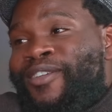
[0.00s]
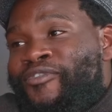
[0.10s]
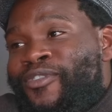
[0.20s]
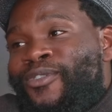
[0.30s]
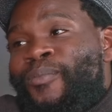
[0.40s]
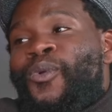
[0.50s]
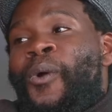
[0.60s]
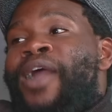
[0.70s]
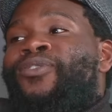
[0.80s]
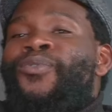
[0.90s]
even
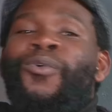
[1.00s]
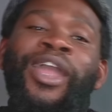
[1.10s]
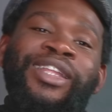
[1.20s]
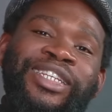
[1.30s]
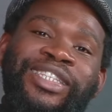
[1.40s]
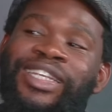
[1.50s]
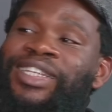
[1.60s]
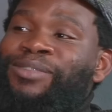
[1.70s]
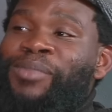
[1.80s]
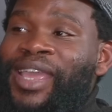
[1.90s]
Nomkwatu Kwete said
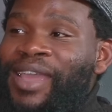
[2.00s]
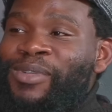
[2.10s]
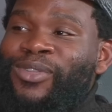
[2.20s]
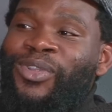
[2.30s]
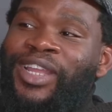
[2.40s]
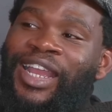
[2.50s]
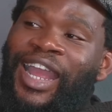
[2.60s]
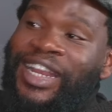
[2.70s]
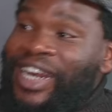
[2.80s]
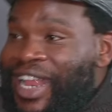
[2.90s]
it, but Matota
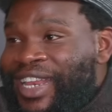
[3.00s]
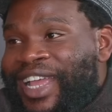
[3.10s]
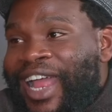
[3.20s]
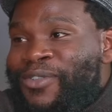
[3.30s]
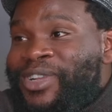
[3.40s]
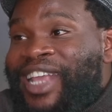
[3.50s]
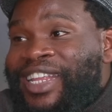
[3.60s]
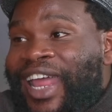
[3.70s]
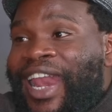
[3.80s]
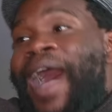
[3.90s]

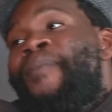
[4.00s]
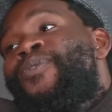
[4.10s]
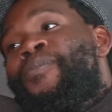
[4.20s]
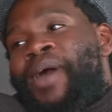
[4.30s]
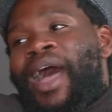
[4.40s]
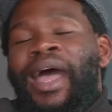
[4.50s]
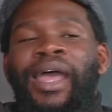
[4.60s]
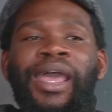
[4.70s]
cannot lamb pa.